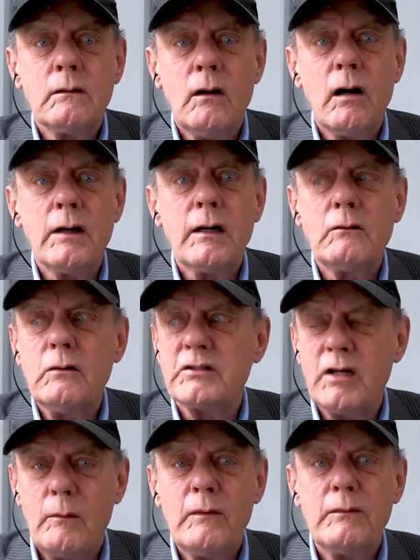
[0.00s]
talking to
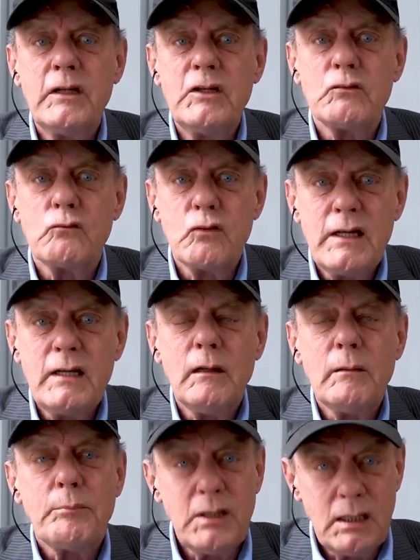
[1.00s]
some of these
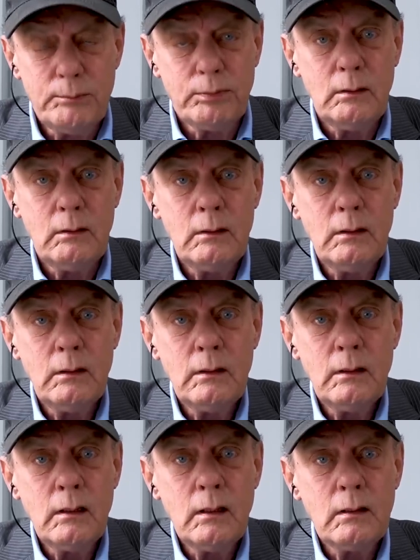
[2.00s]
real people,
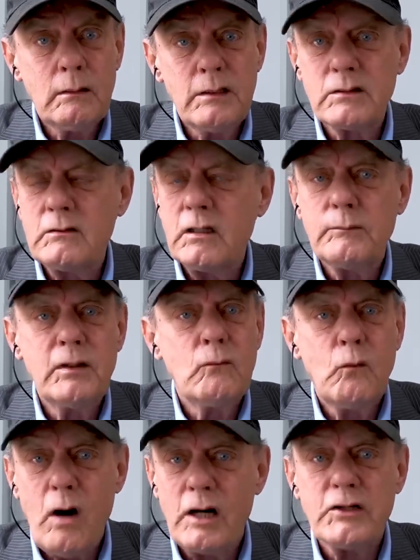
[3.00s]
this could have been
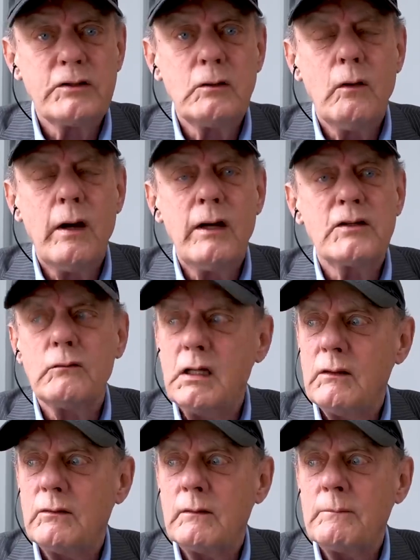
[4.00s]
washed away. So
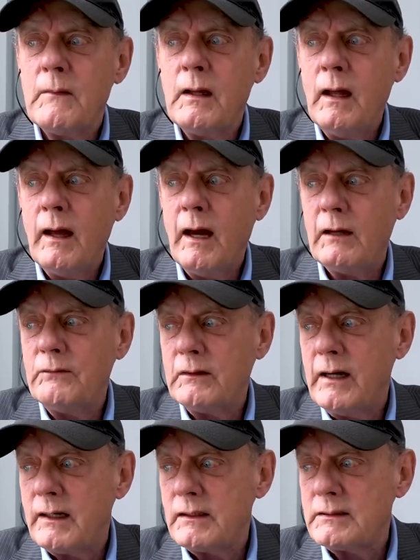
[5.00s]
even
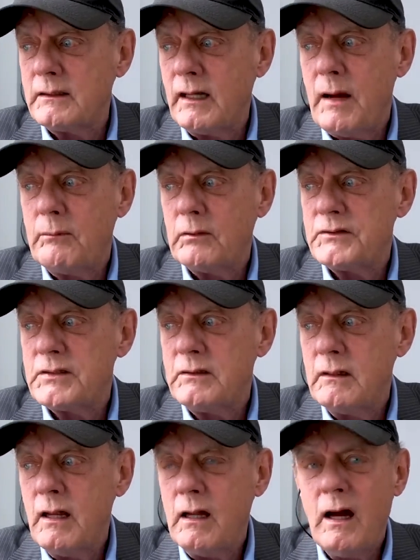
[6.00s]
Advocatus
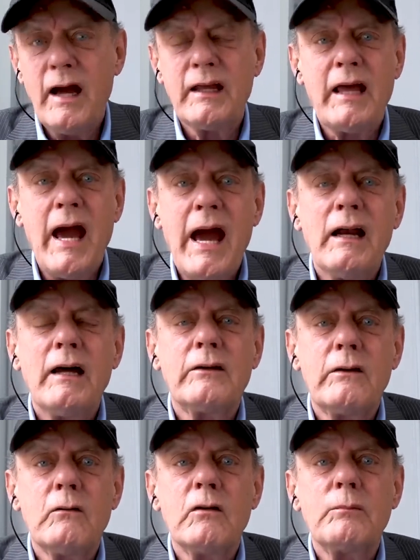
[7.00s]
Diabolus, I
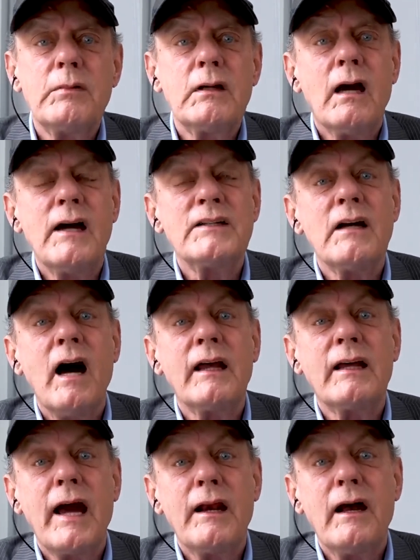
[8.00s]
cannot do it because
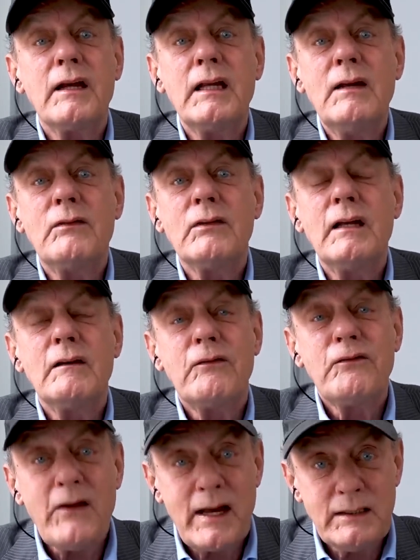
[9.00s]
I cannot even
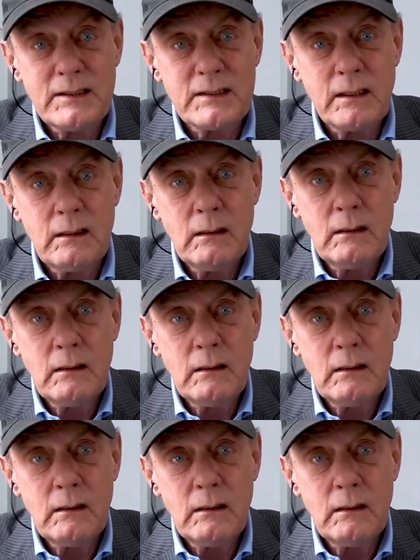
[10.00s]
in fantasy